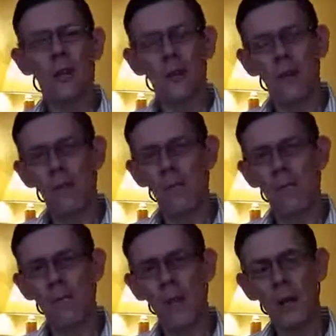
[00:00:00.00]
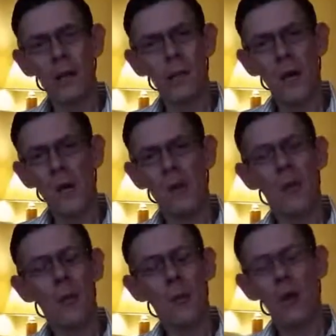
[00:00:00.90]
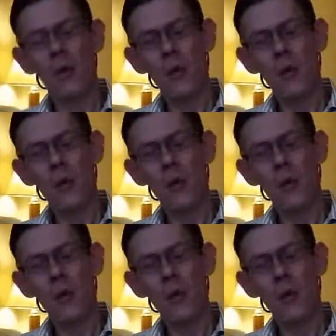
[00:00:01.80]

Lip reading: I'm just passionate about